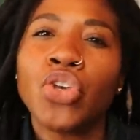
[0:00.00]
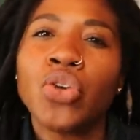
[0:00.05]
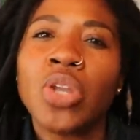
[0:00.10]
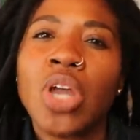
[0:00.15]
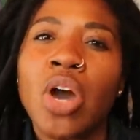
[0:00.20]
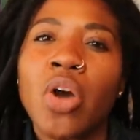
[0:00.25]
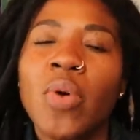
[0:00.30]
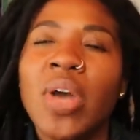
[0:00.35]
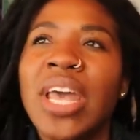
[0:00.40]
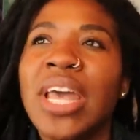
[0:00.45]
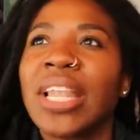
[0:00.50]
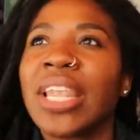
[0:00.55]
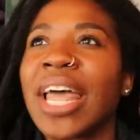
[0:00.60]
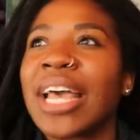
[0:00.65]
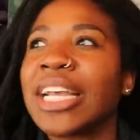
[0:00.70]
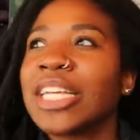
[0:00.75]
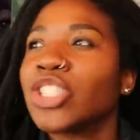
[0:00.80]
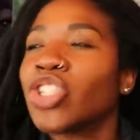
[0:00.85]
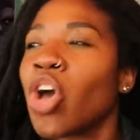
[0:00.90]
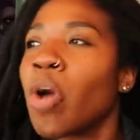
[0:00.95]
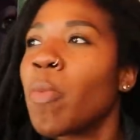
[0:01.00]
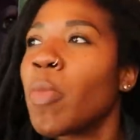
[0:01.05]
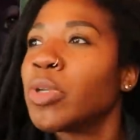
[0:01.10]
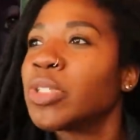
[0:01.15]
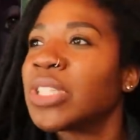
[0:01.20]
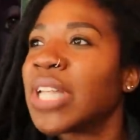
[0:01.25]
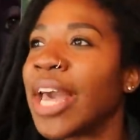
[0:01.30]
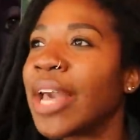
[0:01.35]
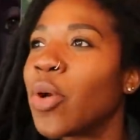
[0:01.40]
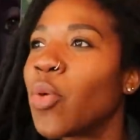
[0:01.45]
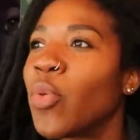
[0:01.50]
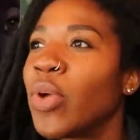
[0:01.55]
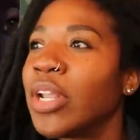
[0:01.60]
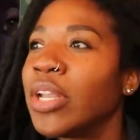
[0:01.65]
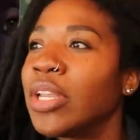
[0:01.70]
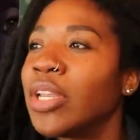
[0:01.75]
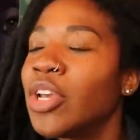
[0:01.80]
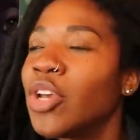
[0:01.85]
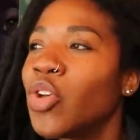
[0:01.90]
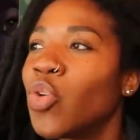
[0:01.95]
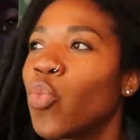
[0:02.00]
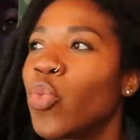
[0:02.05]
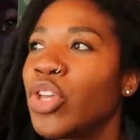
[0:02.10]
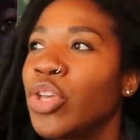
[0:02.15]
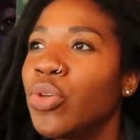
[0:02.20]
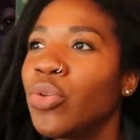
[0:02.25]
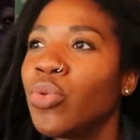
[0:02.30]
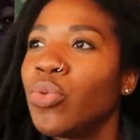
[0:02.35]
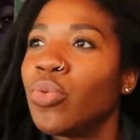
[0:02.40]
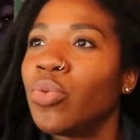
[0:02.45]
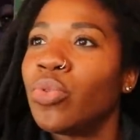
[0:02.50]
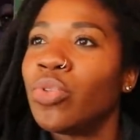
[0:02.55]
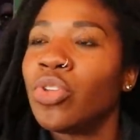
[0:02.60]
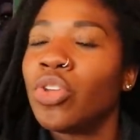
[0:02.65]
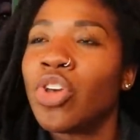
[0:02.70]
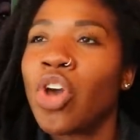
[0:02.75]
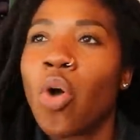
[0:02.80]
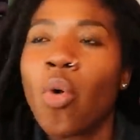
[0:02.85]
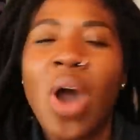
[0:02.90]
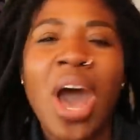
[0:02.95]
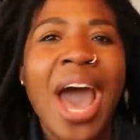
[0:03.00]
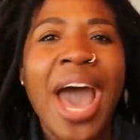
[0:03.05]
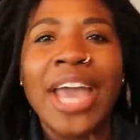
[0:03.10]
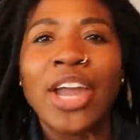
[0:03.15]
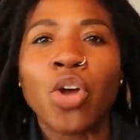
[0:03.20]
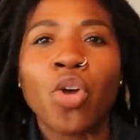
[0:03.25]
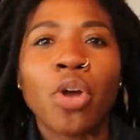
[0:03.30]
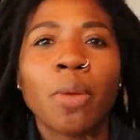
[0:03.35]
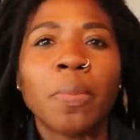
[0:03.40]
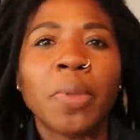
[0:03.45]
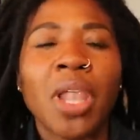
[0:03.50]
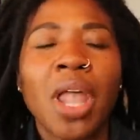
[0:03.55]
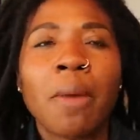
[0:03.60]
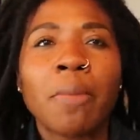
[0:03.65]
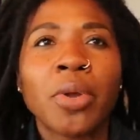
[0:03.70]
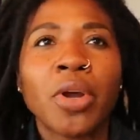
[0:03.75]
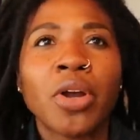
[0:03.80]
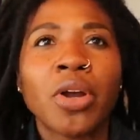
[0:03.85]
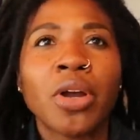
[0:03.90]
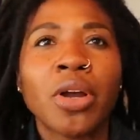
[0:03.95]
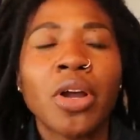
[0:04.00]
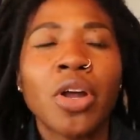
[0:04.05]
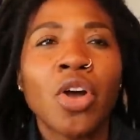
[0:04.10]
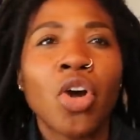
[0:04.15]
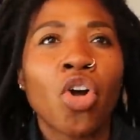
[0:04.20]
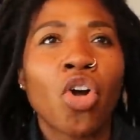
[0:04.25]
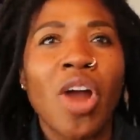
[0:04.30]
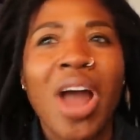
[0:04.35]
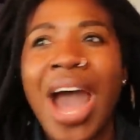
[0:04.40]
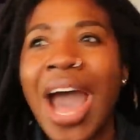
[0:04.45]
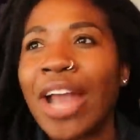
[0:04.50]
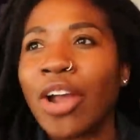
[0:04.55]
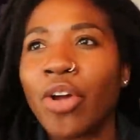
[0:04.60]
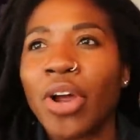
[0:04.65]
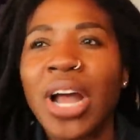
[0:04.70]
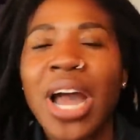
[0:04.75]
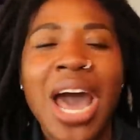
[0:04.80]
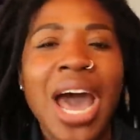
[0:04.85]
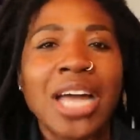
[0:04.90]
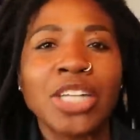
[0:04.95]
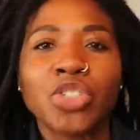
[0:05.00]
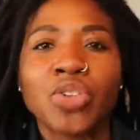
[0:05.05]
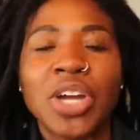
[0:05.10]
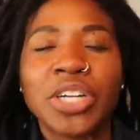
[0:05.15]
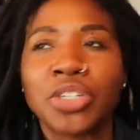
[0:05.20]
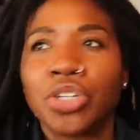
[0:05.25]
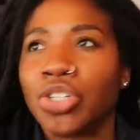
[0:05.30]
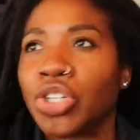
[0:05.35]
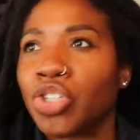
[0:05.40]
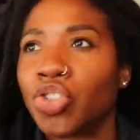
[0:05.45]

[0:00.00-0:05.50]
You know, like it's almost like when you go hire a plumber or hire a contractor